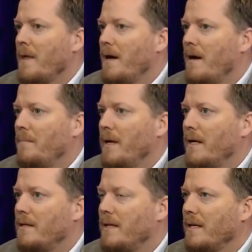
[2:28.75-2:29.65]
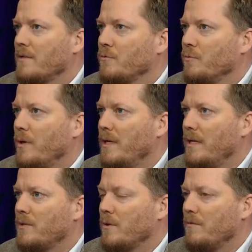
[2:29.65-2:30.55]
And I think it's
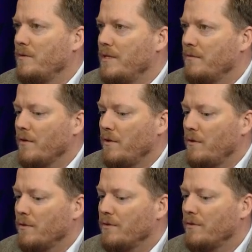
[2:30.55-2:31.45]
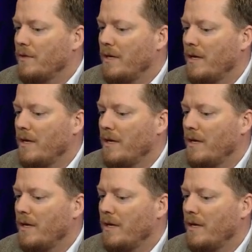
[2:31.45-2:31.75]
really sort of difficult